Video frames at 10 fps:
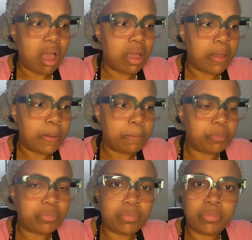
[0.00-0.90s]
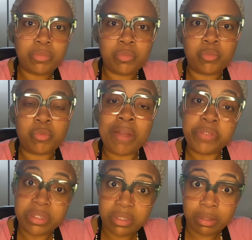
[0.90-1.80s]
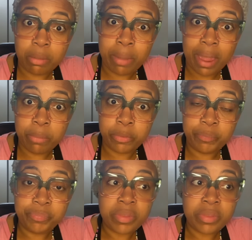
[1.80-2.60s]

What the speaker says: referencing the Bible.